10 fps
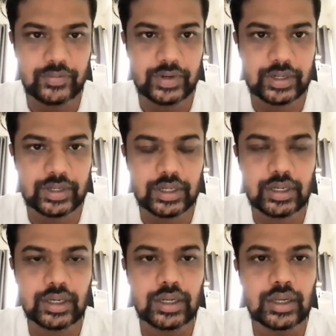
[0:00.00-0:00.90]
The
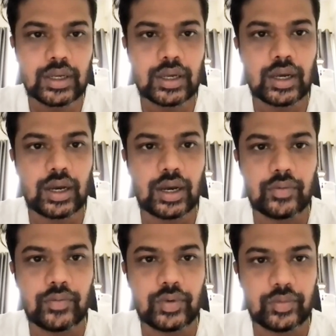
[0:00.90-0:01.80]
priority was
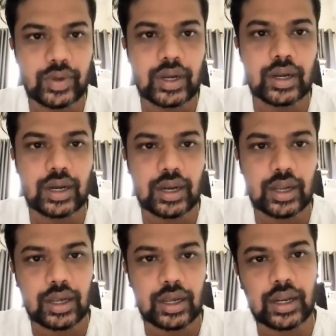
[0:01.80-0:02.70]
on seed
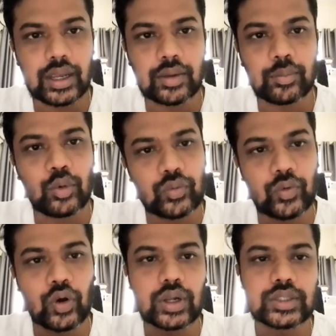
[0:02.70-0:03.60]
vision. We
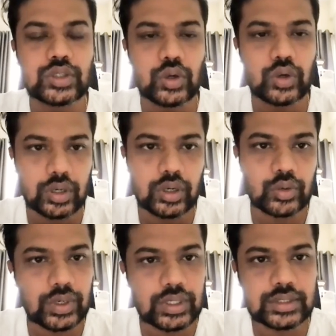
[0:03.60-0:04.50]
were like more
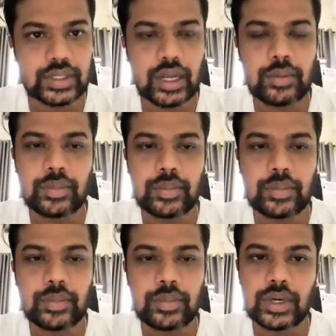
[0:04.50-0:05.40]
focused on
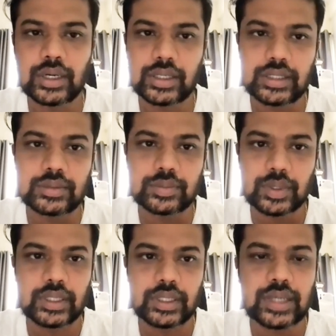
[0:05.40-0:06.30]
towards that. But
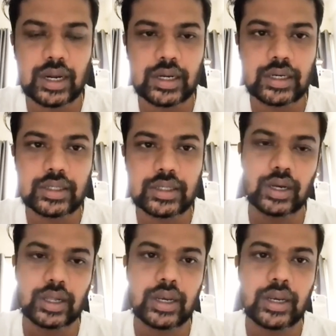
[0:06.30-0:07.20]
these 100
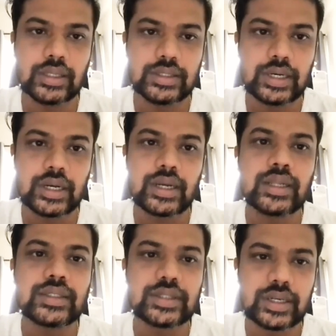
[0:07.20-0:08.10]
used for
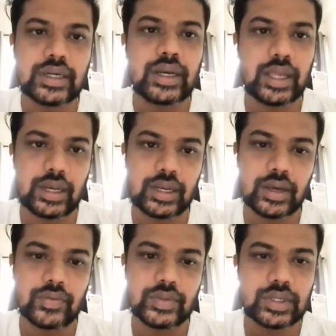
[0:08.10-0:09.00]

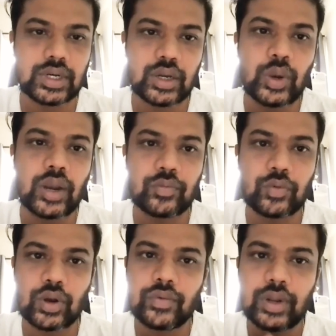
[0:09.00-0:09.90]
generating certain data,
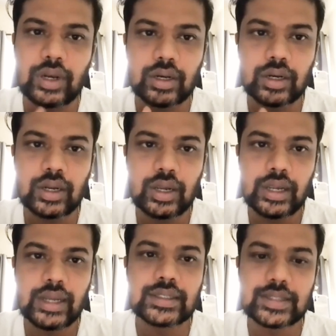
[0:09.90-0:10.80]
which is required for
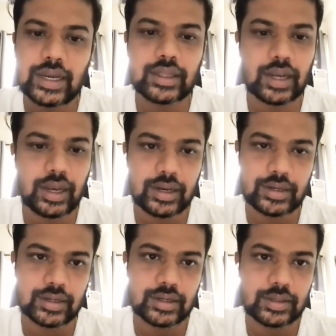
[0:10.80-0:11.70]
our insight
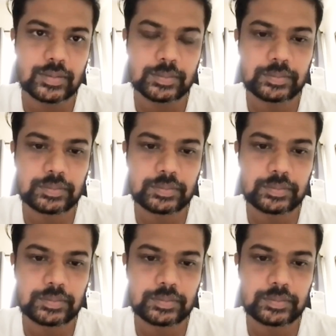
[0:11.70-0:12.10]
creation.